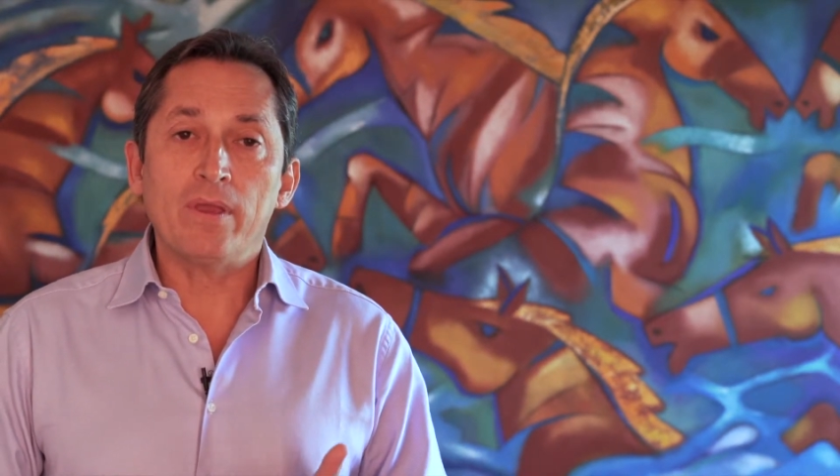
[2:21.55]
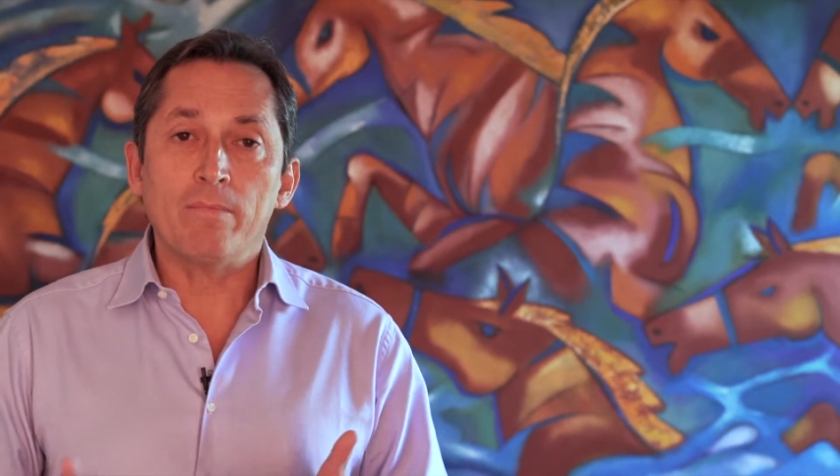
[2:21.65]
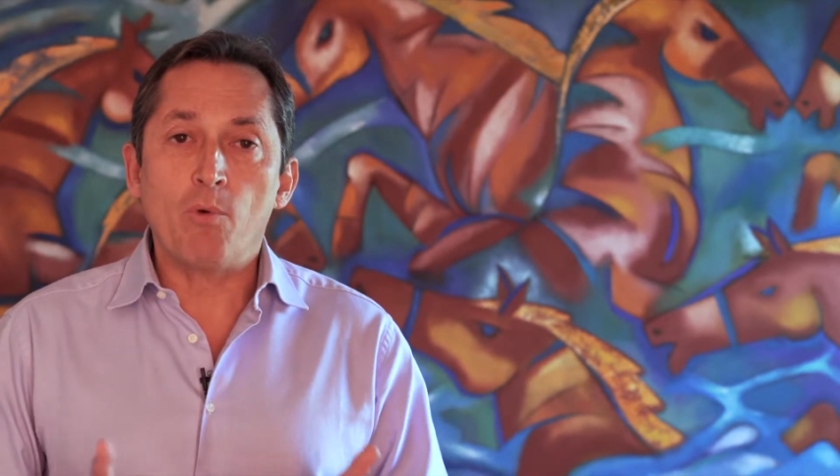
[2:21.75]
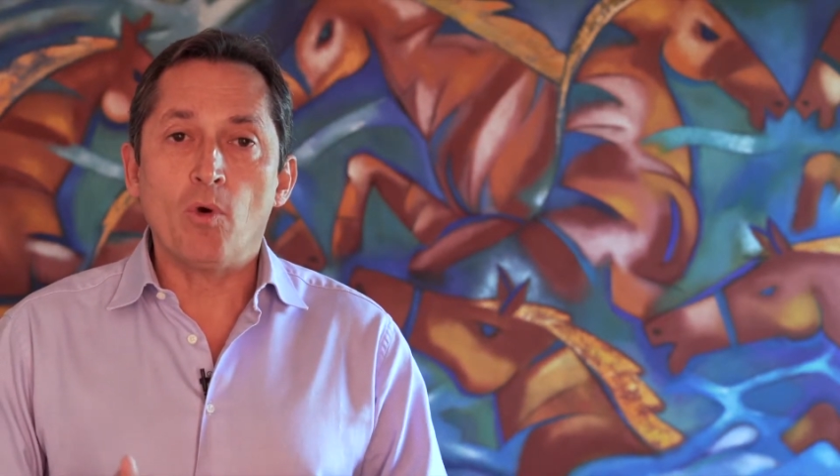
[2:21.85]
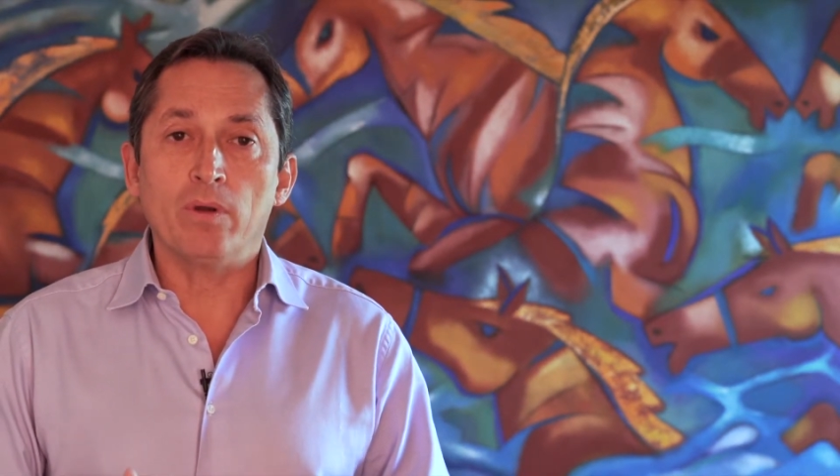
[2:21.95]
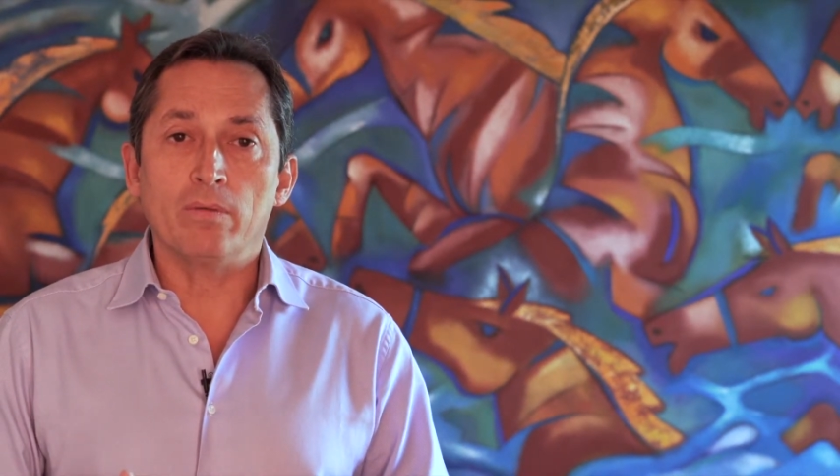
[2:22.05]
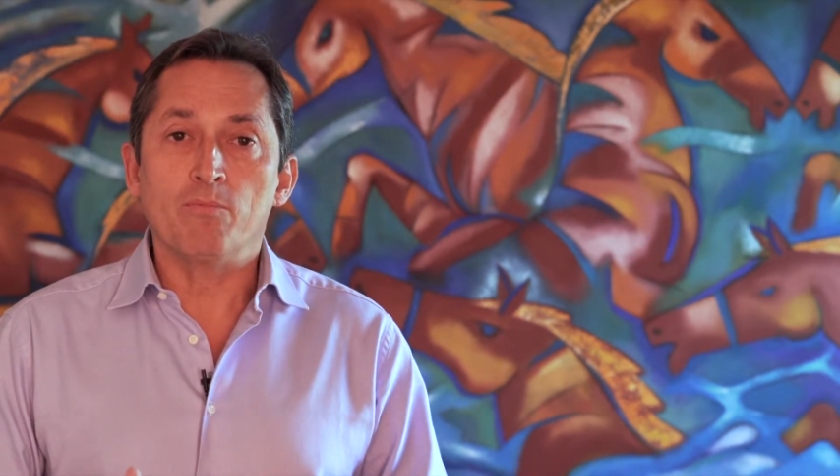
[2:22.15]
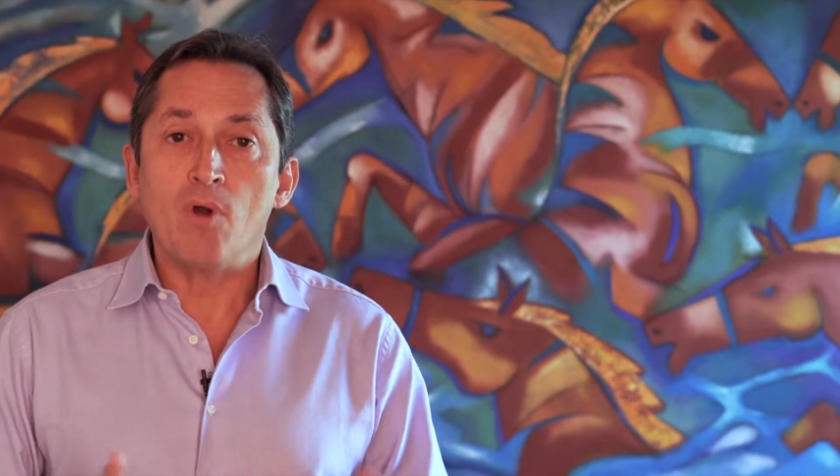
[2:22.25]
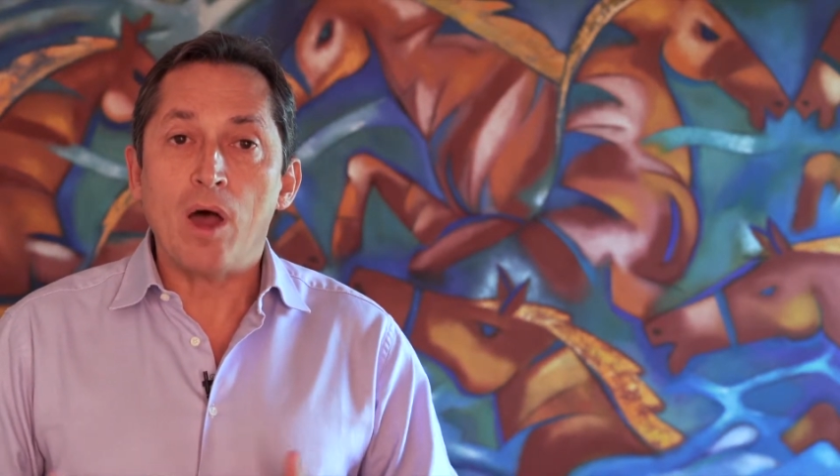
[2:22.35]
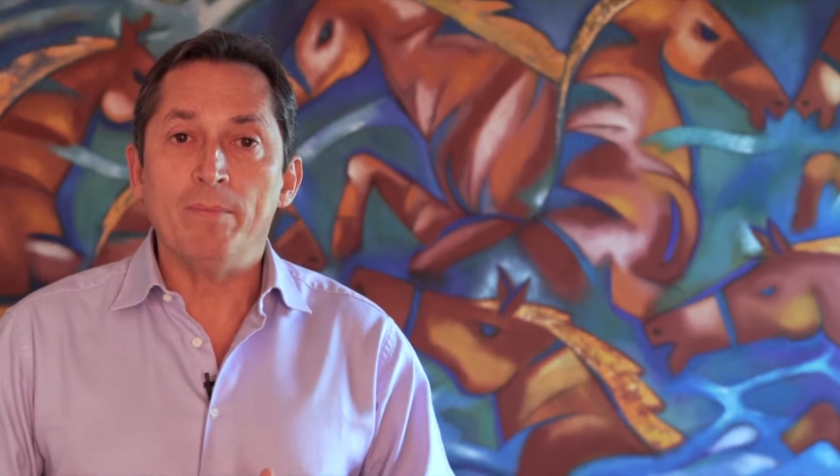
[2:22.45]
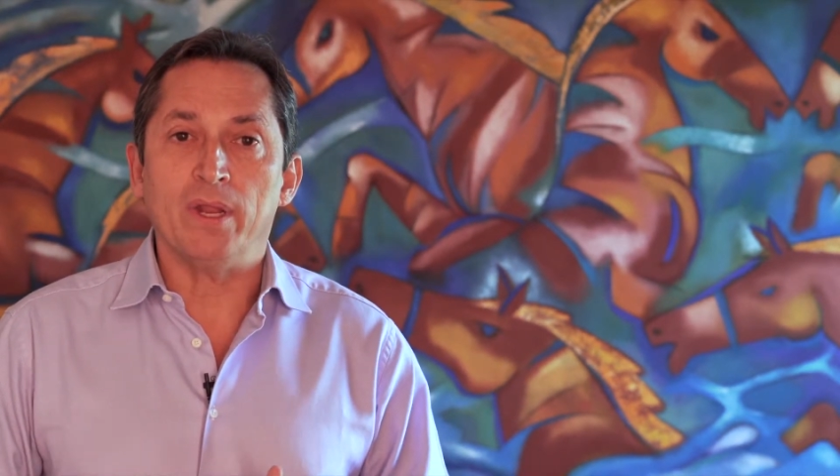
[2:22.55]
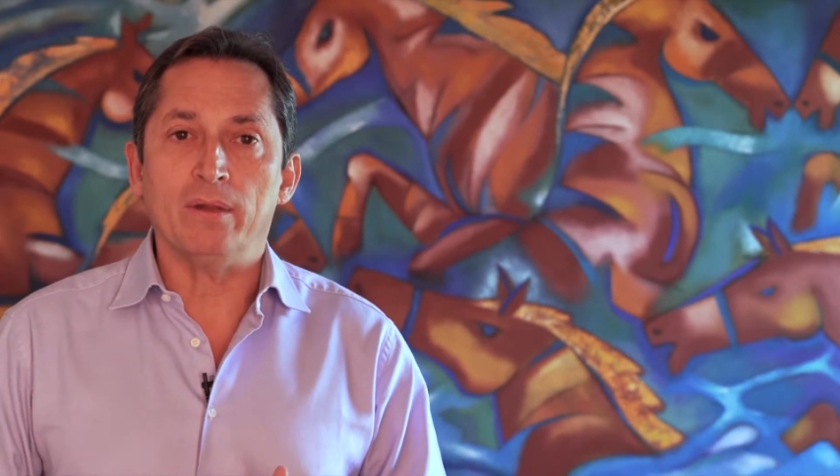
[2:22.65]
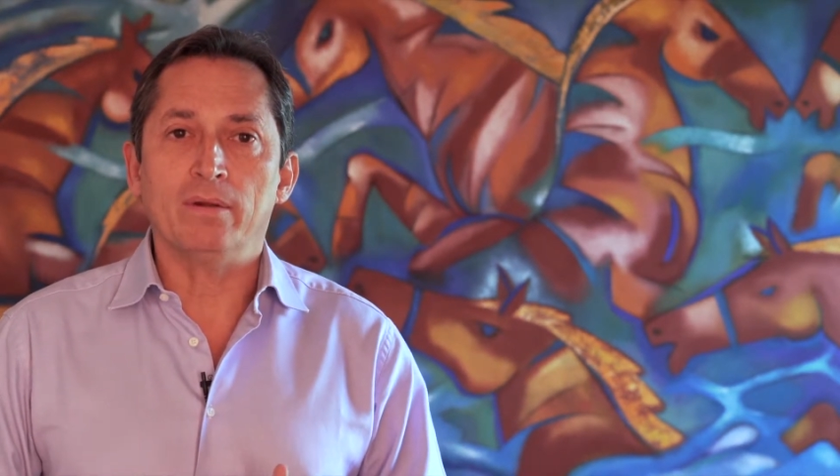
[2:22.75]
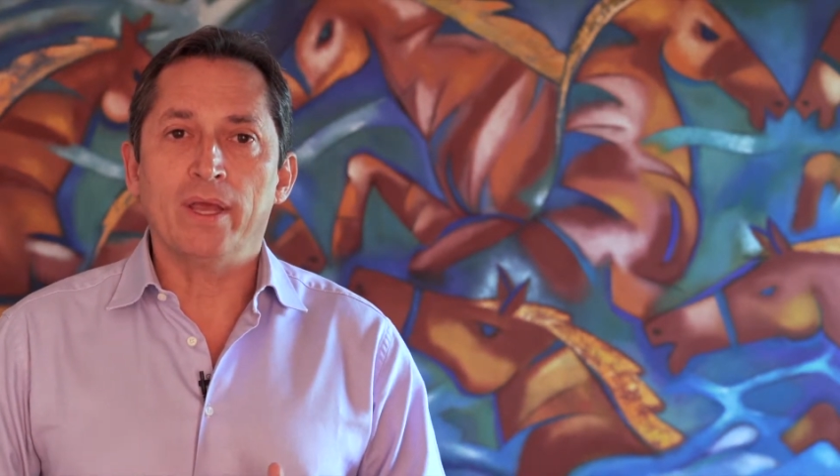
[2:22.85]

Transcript: important and prominent